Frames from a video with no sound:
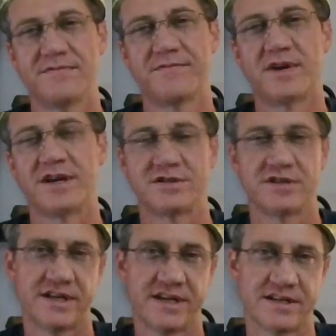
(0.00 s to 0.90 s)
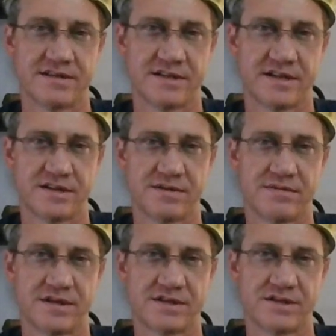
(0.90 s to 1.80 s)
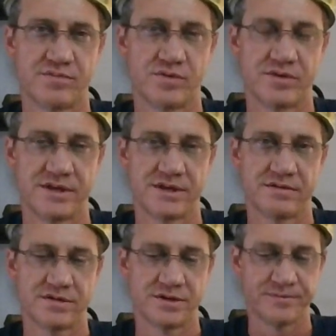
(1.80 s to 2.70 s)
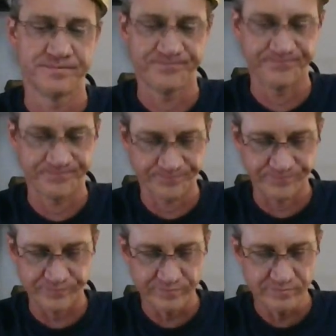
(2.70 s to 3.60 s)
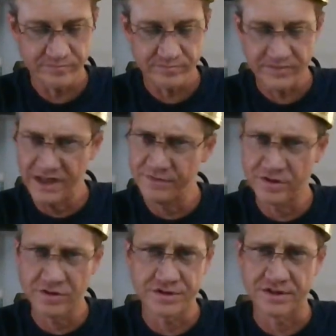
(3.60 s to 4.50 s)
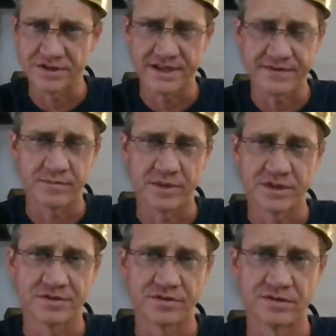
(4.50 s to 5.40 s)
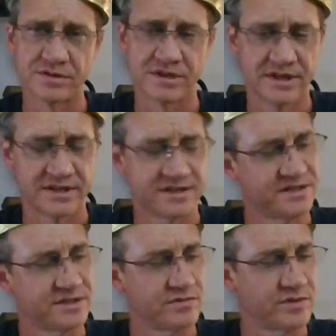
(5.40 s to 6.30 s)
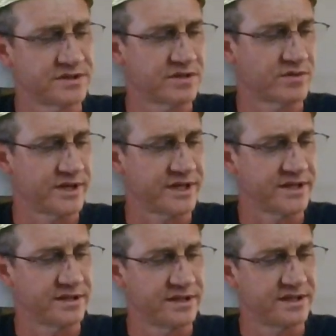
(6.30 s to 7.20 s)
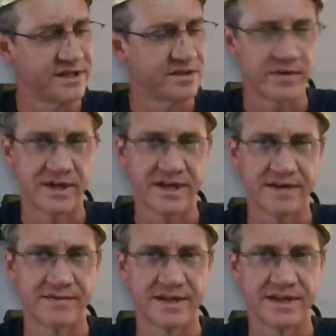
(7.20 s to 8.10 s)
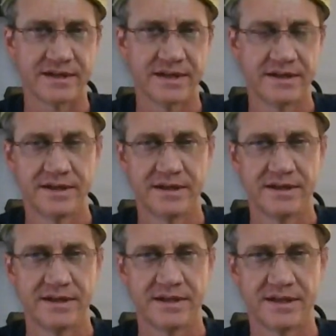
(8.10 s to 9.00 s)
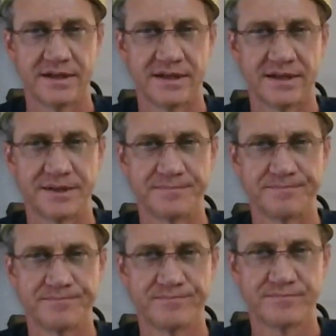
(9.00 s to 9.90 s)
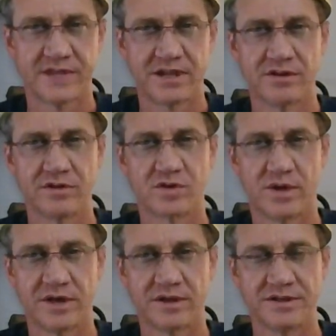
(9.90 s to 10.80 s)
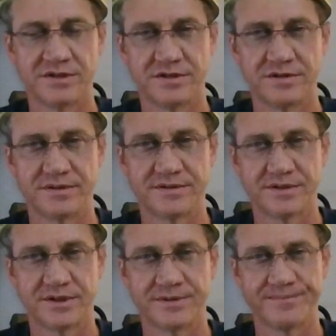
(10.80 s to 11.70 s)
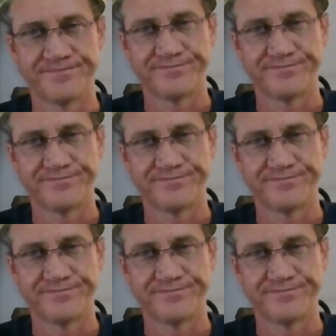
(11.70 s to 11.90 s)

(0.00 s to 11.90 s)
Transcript: fresh, I guess. That's the that's the point. So even though it's only seven months old, it still wasn't quite didn't quite have that uh, those qualities to it. So